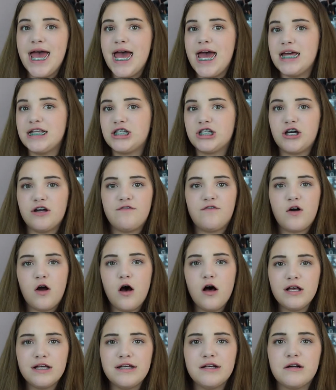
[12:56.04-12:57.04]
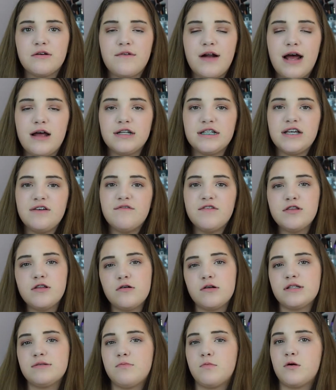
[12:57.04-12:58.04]
It's good for all year round, even though
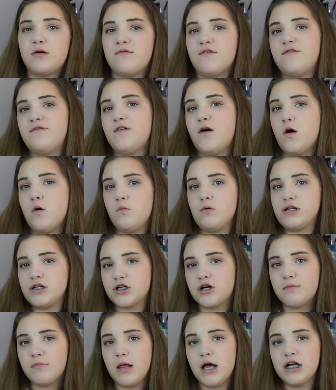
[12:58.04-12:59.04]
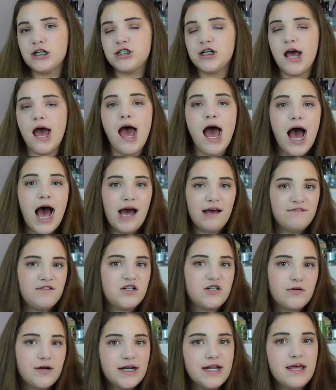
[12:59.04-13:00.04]
it's more of a fall winter blush. I've
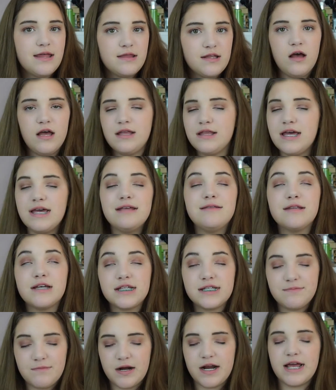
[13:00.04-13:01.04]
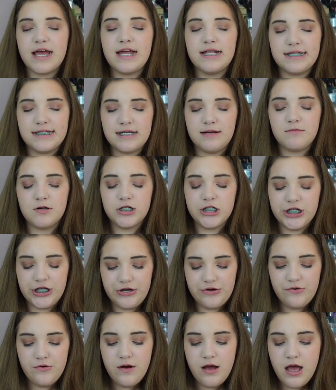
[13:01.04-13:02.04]
enjoyed it in the spring and summer
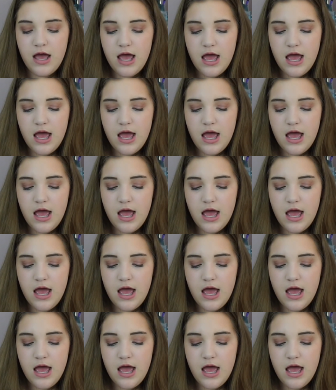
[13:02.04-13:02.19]
too.